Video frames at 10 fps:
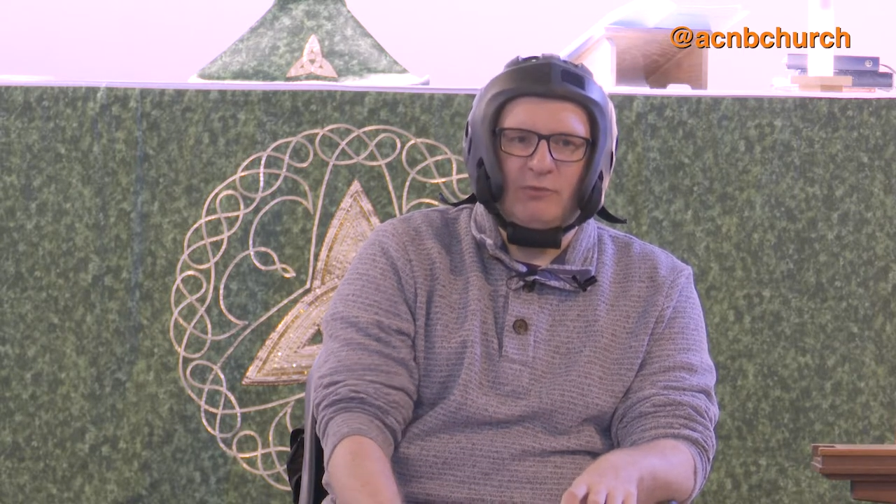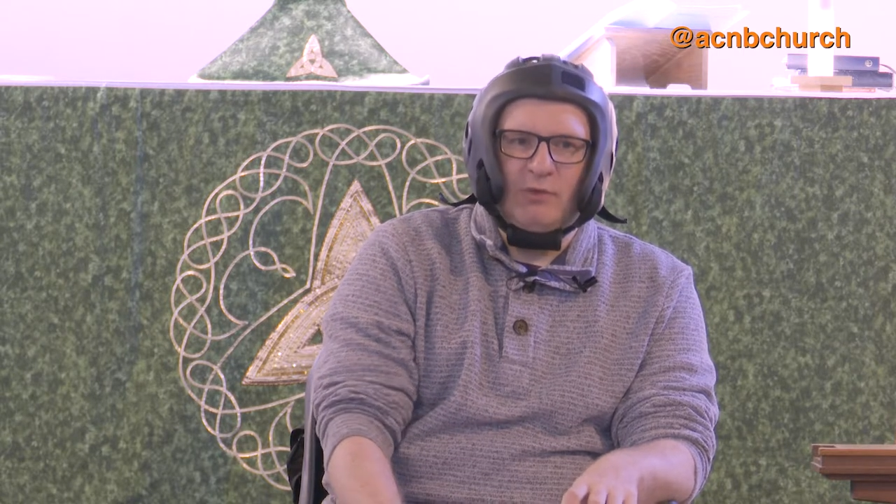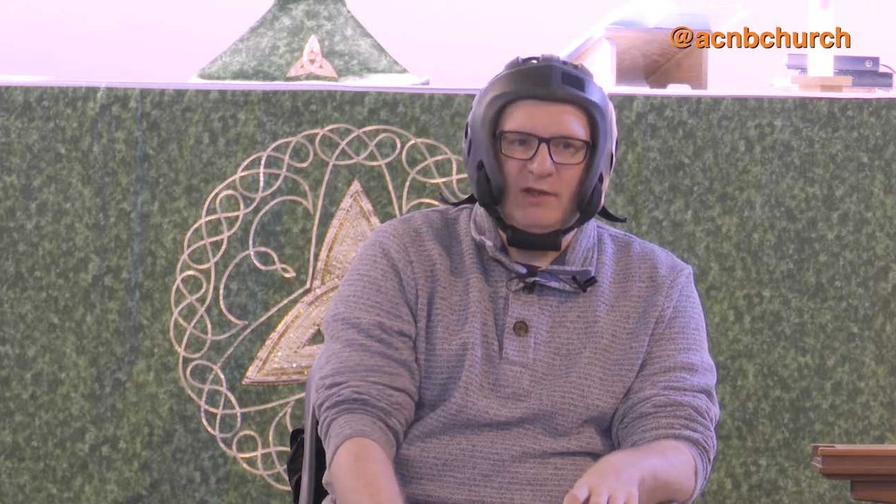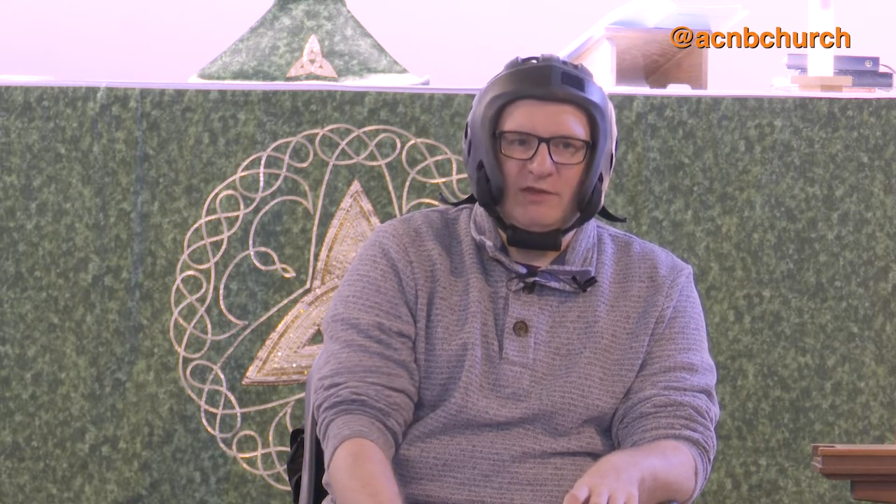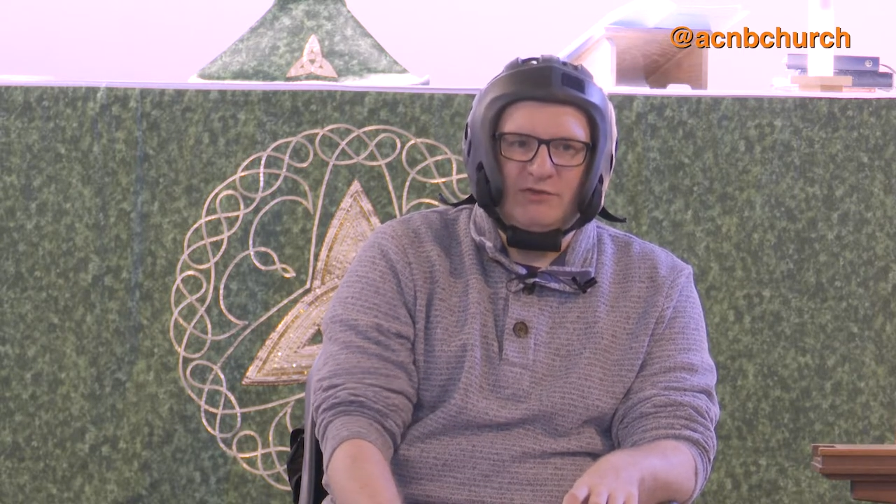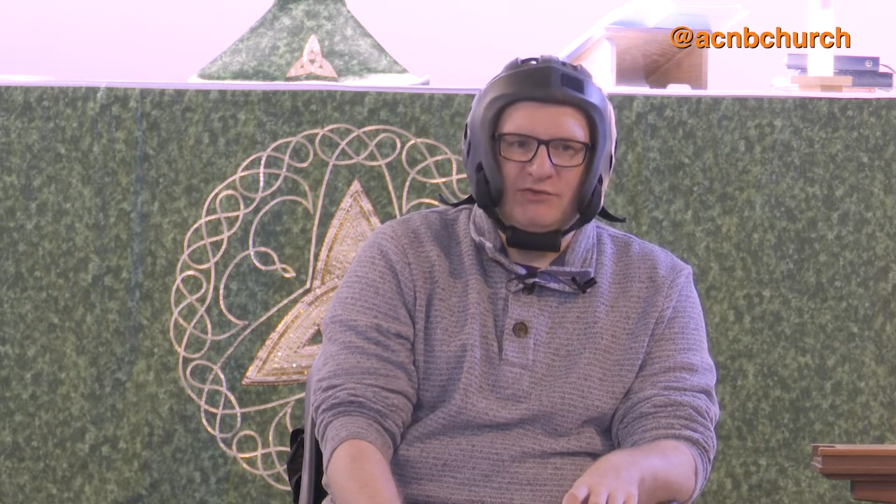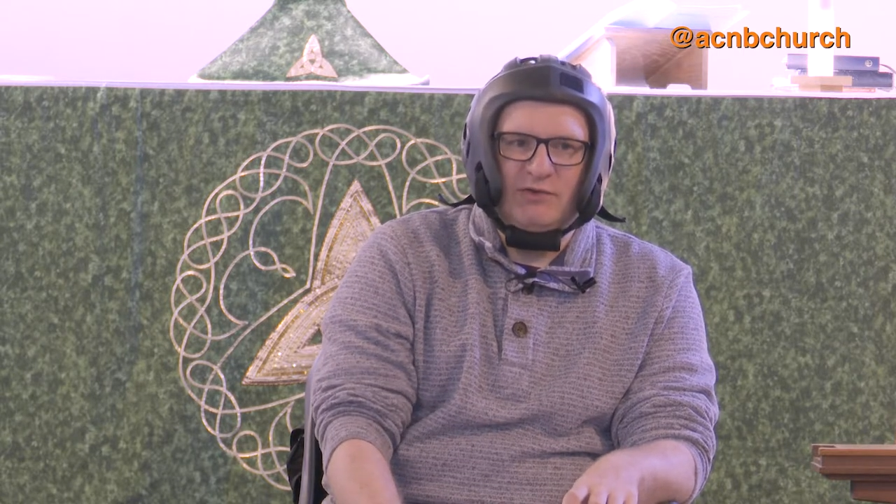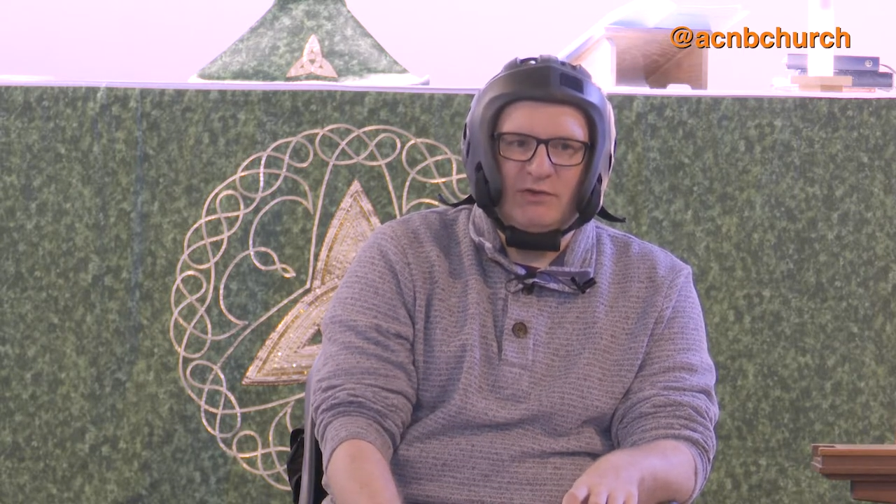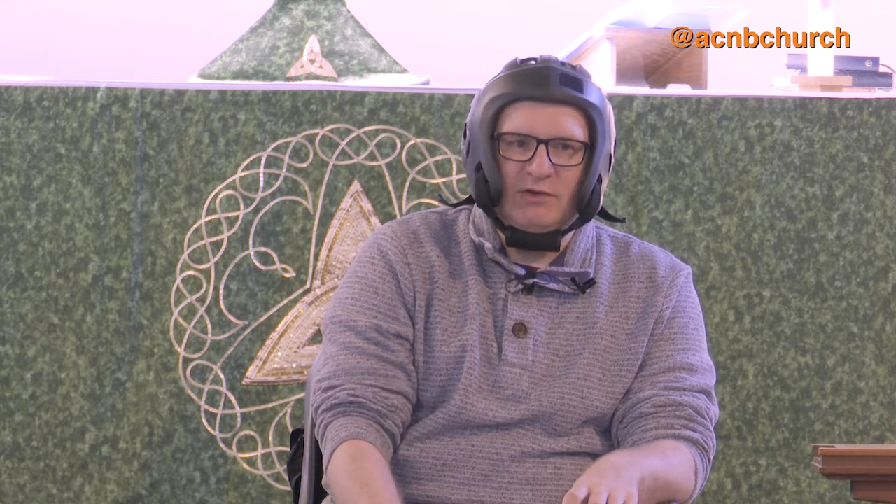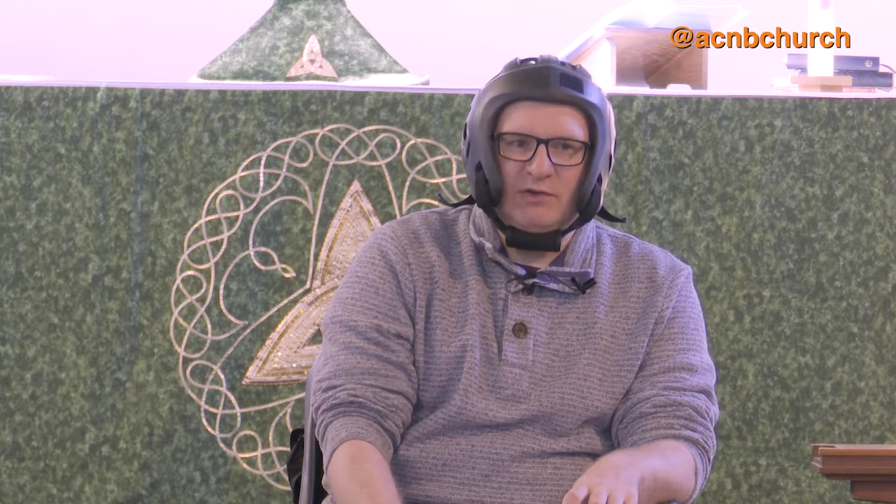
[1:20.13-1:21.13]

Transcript: knowledge